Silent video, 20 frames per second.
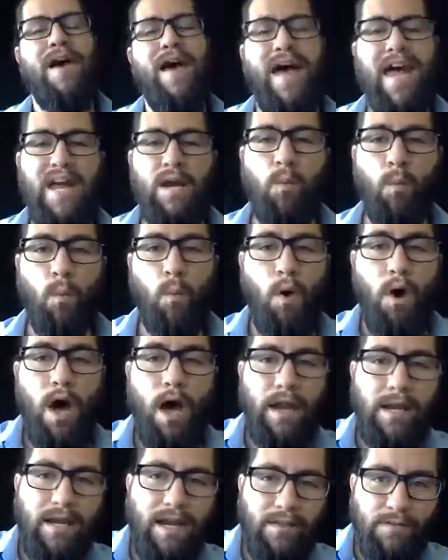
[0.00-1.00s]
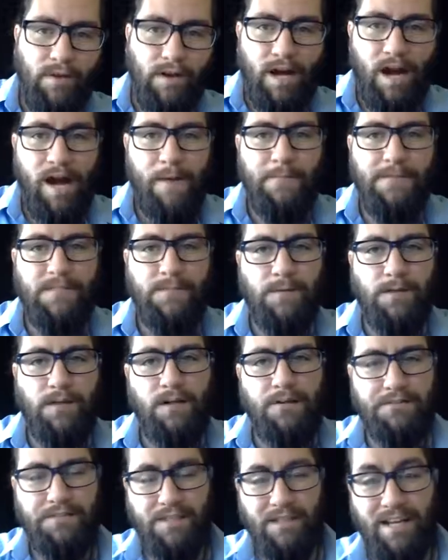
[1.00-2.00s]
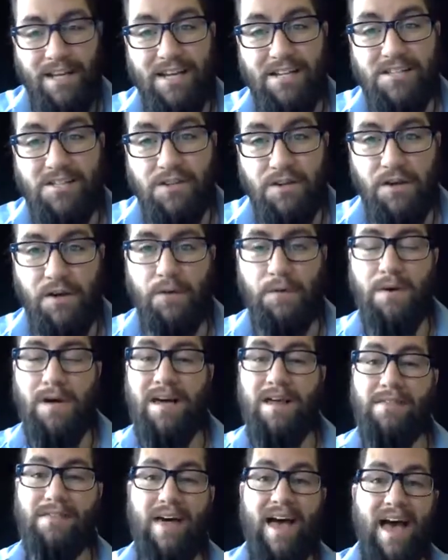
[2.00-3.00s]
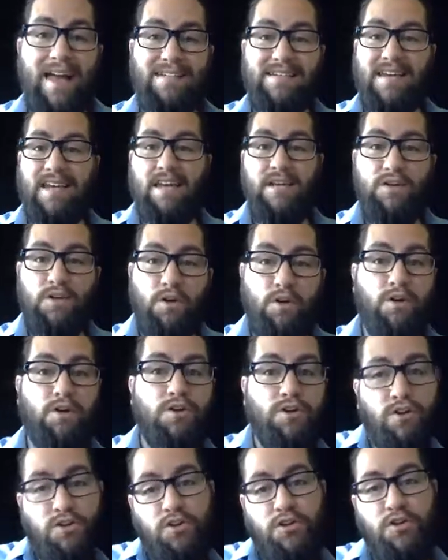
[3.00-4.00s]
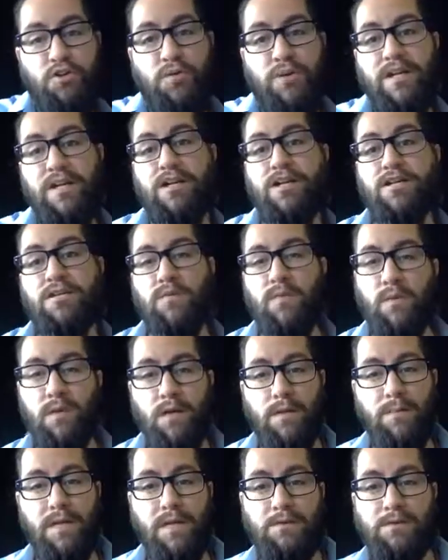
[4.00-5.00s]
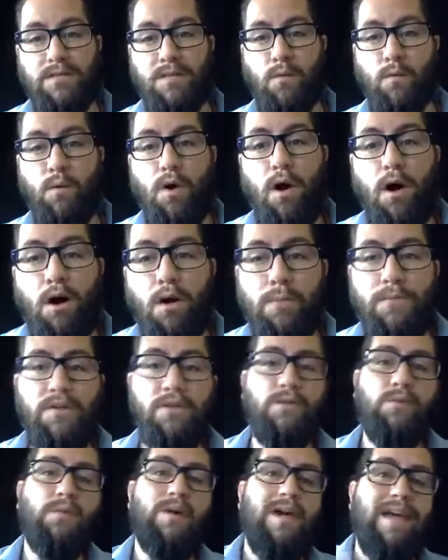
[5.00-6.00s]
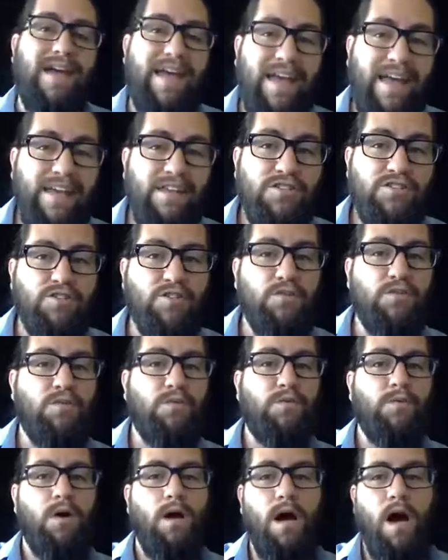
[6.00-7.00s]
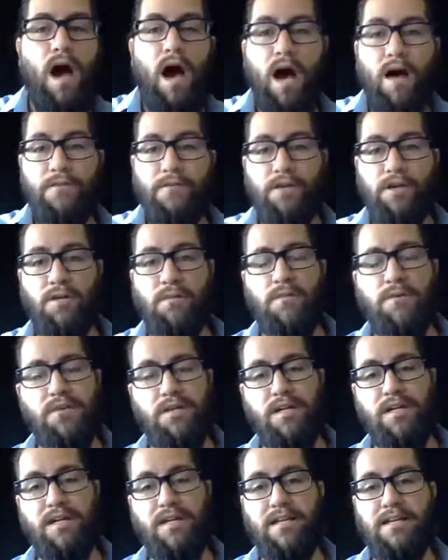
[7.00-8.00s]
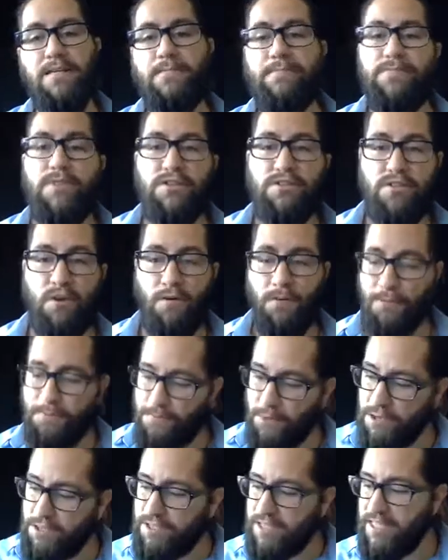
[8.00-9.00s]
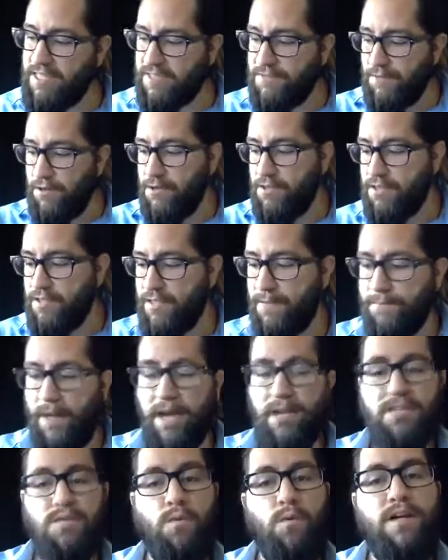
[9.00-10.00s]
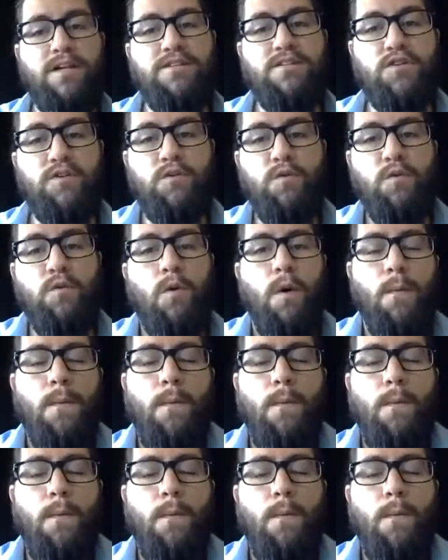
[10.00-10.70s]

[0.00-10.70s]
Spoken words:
a 1 in the comments below to let us know that you're new here, because we want to be able to welcome you into the community. So first things first, I just wanted to